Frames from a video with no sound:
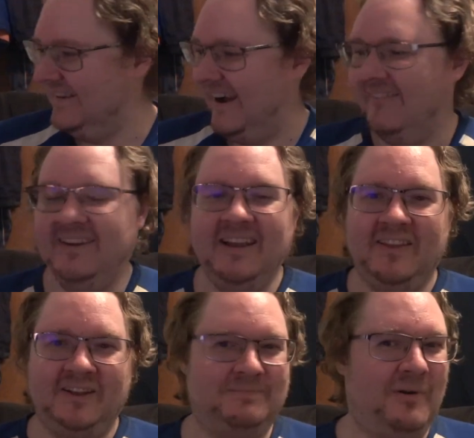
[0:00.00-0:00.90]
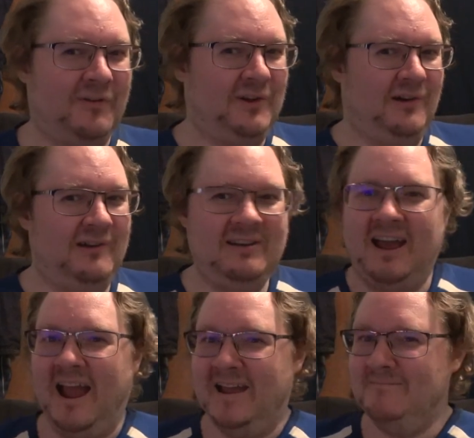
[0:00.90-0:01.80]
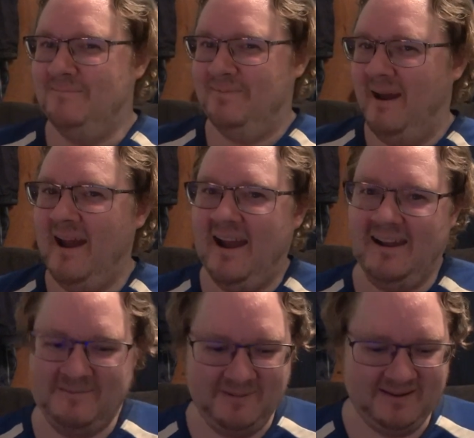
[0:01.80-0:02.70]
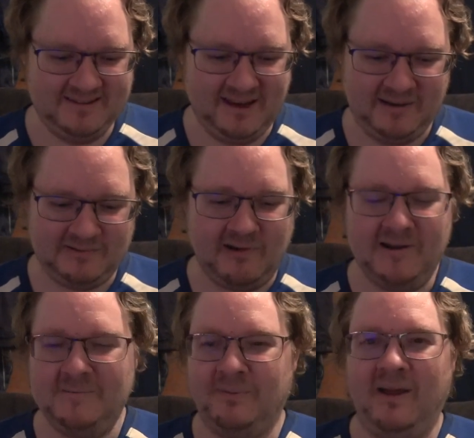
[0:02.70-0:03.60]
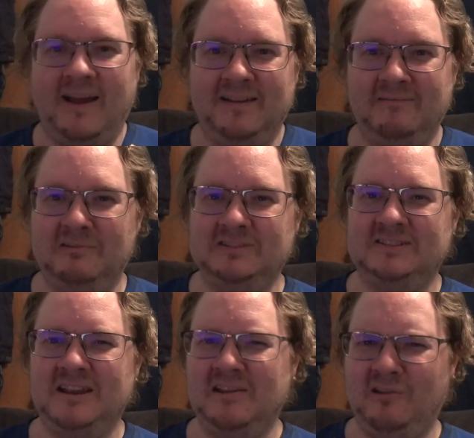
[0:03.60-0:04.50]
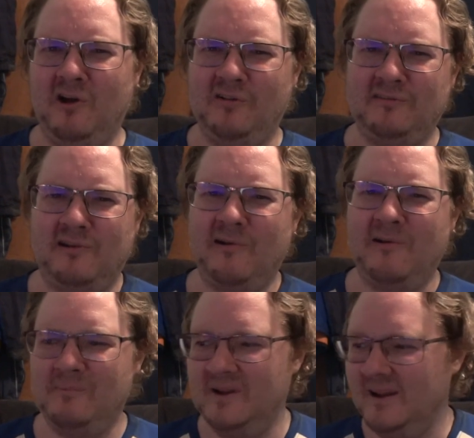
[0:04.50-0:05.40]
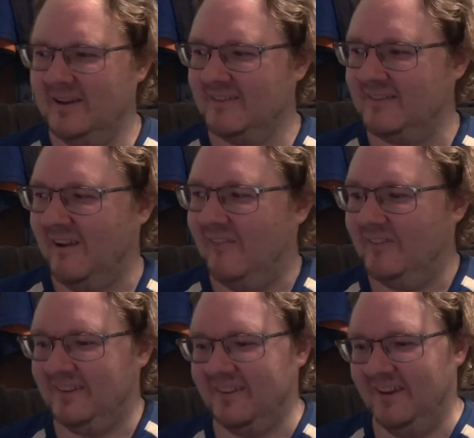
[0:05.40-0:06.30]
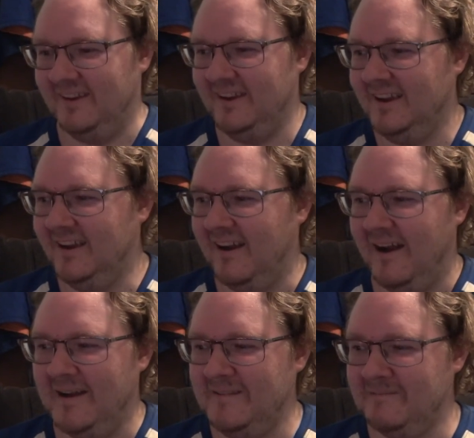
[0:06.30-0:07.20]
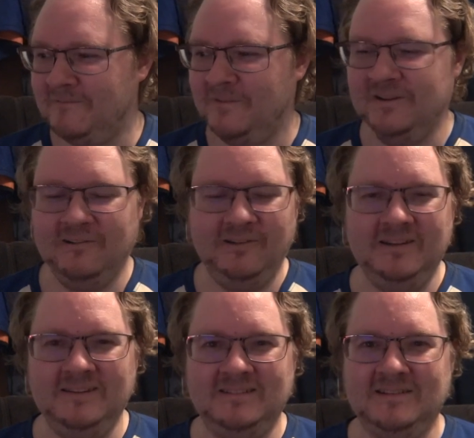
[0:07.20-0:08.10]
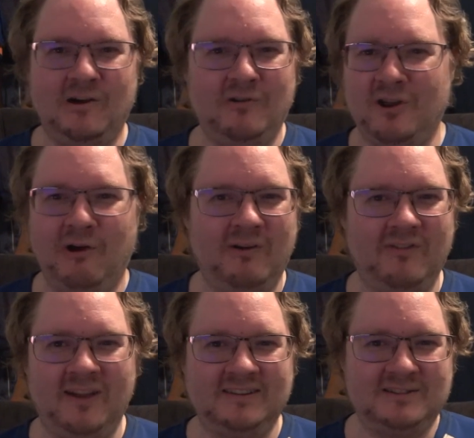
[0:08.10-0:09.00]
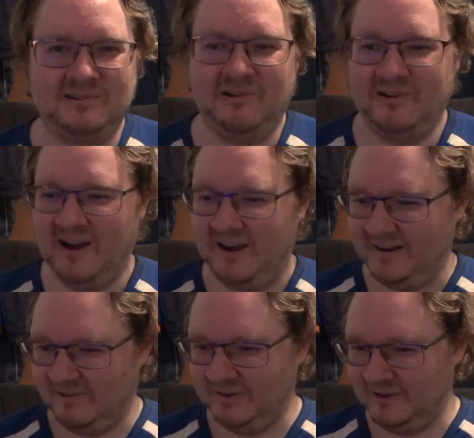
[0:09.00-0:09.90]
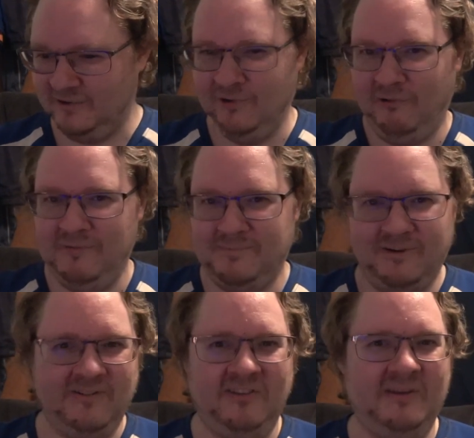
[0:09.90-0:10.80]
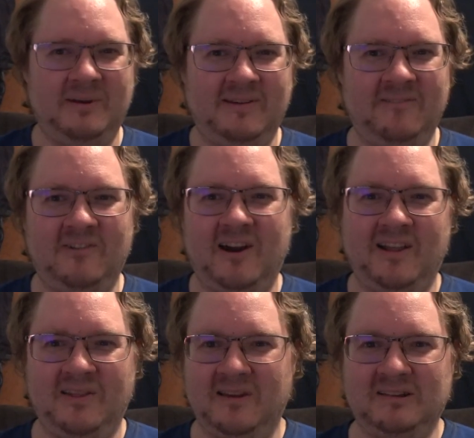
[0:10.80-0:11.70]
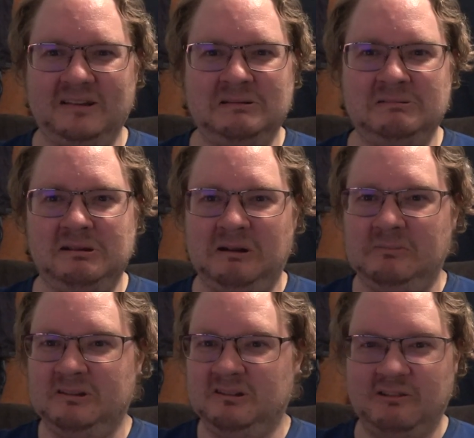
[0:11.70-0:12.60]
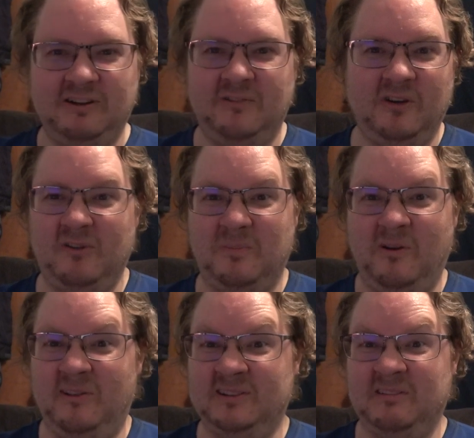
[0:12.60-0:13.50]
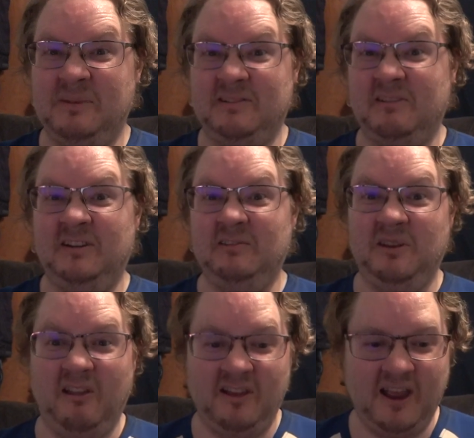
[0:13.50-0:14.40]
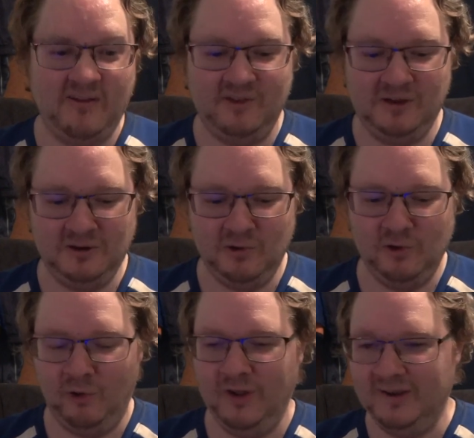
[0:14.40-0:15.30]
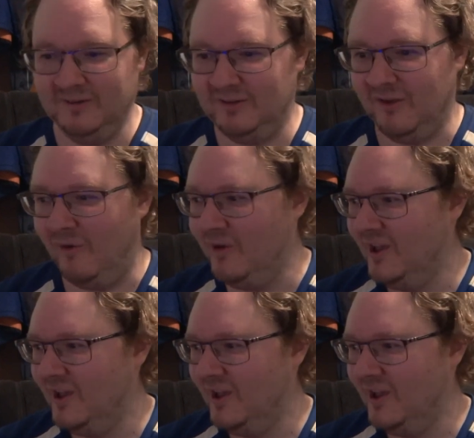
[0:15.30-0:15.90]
I mean, that's both good and bad because, yeah, trying to plan, let's just say long-term stuff, it's like, I really don't know if that's true or not. I tried to Google it briefly, but I didn't find anything. It's like, I'm still trying to avoid spoilers, so I'm not trying to do any, like, heavy Googling. So